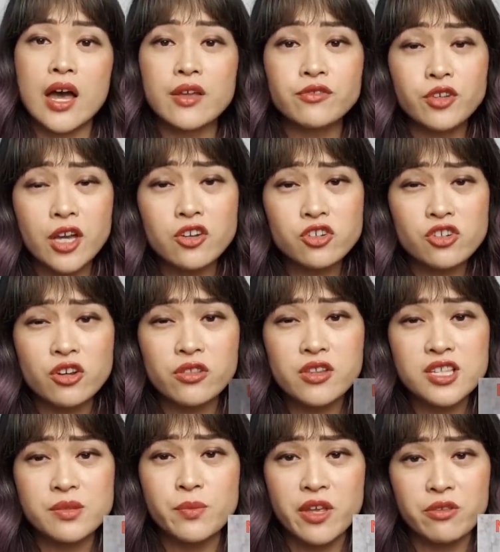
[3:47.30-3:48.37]
I've touched on
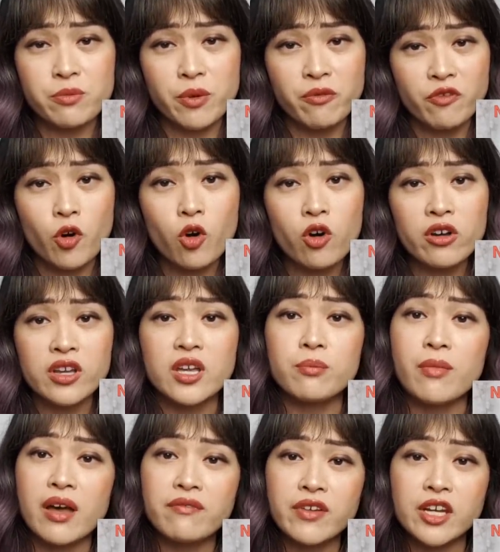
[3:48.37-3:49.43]
this myth before in
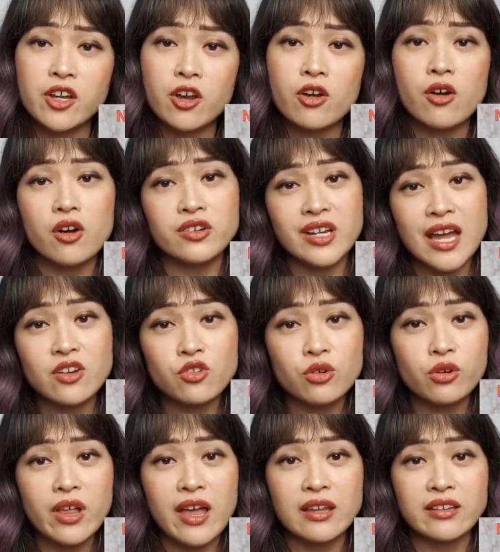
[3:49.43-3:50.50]
my video on
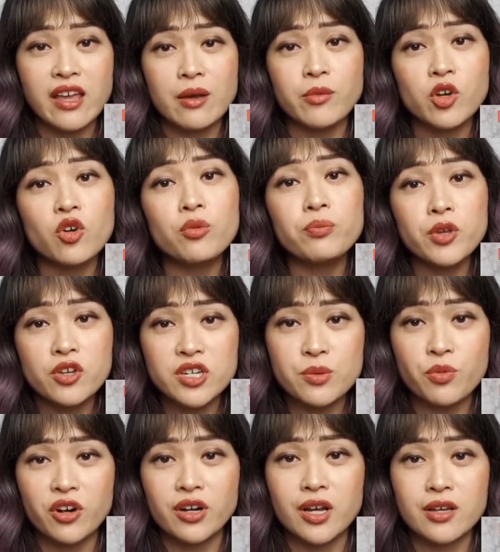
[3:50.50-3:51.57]
natural and chemical beauty
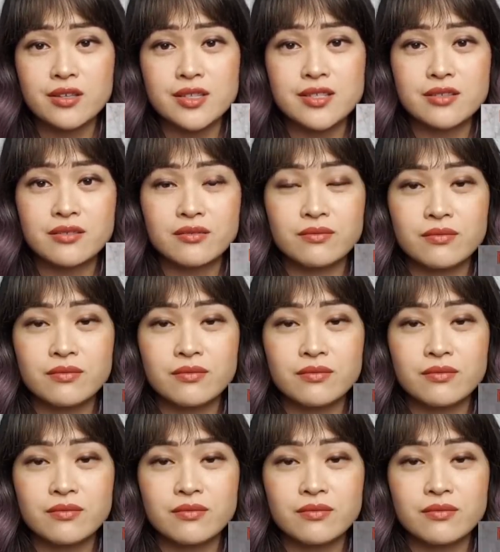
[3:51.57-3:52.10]
products.